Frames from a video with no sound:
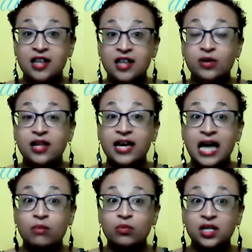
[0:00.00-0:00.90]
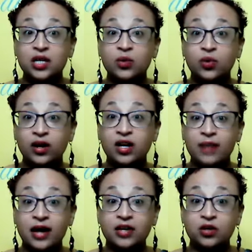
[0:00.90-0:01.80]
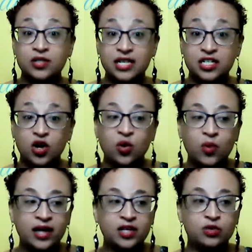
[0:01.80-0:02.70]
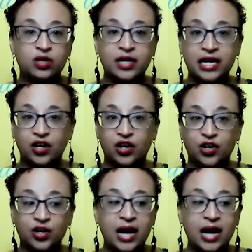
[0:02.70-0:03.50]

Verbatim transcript: they were like, I'm really worried about you because I don't want you to get hurt.